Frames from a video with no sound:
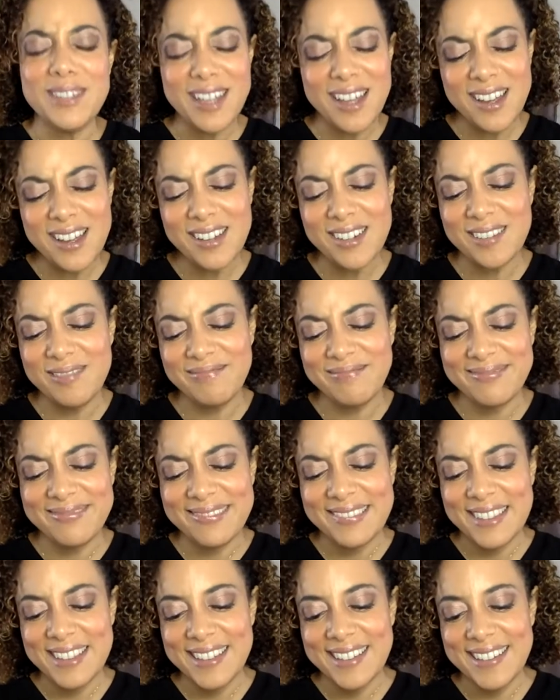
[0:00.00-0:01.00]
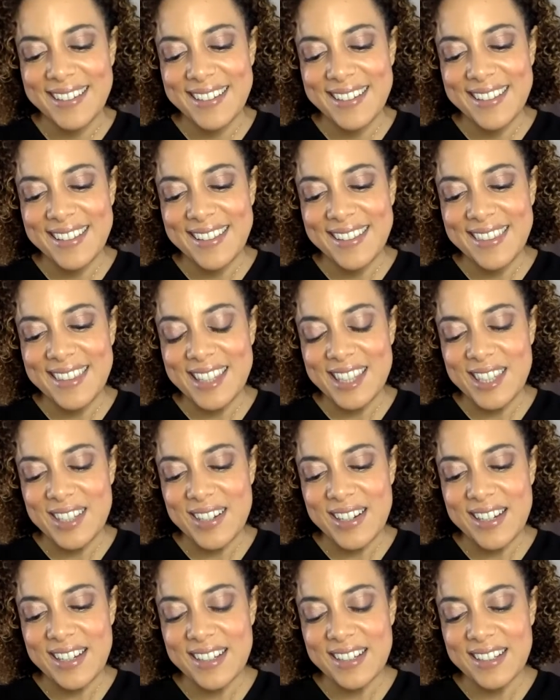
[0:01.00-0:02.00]
Todd. That's
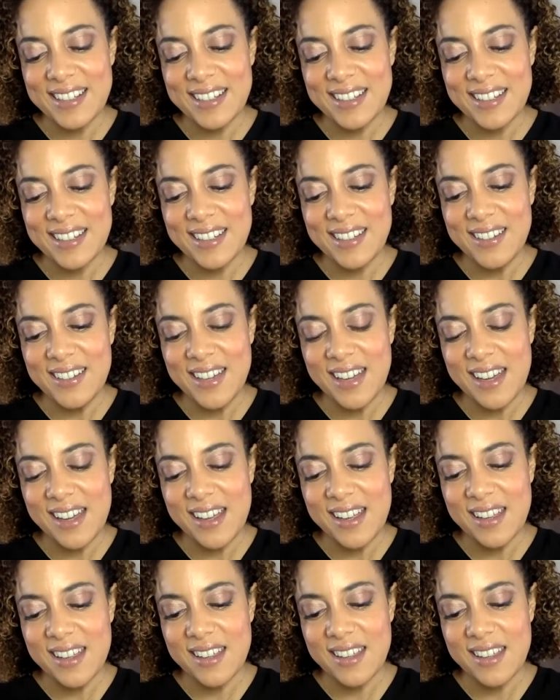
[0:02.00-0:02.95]
right. Okay.